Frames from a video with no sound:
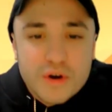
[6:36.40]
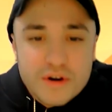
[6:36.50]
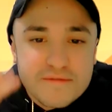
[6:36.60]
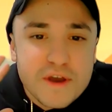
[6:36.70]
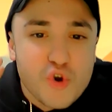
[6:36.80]
of
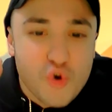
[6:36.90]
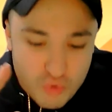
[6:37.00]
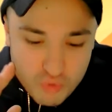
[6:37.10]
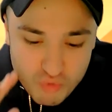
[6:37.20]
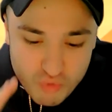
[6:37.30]
the
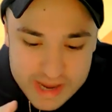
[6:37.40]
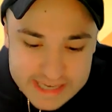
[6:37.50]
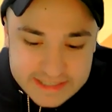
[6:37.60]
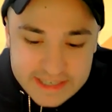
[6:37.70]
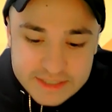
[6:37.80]

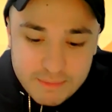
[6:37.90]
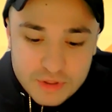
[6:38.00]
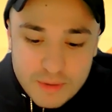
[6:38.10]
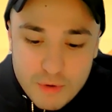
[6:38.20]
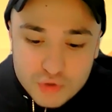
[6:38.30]
craziest but the
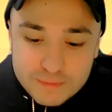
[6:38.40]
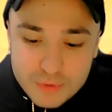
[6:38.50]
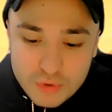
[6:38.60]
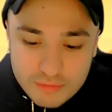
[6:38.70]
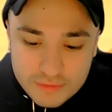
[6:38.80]
most
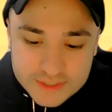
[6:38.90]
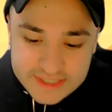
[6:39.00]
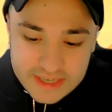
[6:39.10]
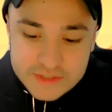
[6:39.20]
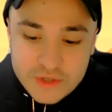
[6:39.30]
beautiful
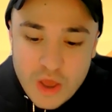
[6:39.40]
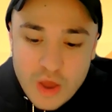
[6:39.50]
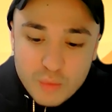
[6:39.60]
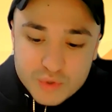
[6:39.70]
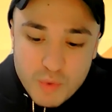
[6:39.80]
scenes
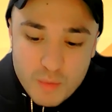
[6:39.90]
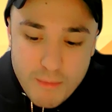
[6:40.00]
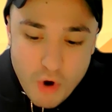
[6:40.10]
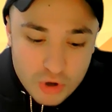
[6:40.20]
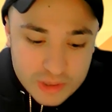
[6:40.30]
was when
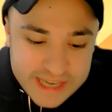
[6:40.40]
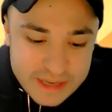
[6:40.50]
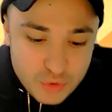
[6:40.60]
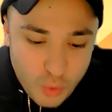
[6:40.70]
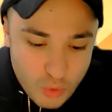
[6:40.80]
Marlin and
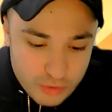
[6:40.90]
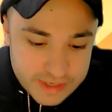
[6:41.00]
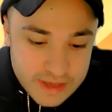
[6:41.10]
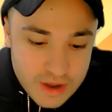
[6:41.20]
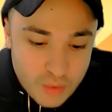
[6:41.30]
Dory
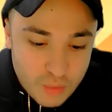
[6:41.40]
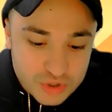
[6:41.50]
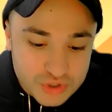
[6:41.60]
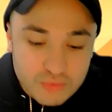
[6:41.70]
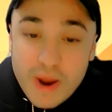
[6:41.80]
were
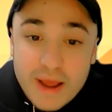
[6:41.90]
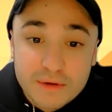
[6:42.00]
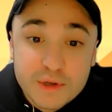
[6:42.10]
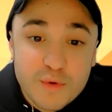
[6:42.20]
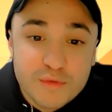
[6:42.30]

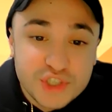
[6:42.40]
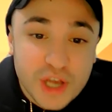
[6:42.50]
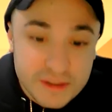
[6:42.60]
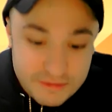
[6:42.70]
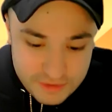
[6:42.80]
surrounded with
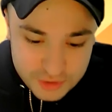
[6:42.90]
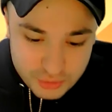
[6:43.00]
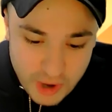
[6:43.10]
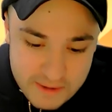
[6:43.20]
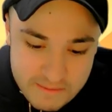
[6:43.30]
jellyfish, right?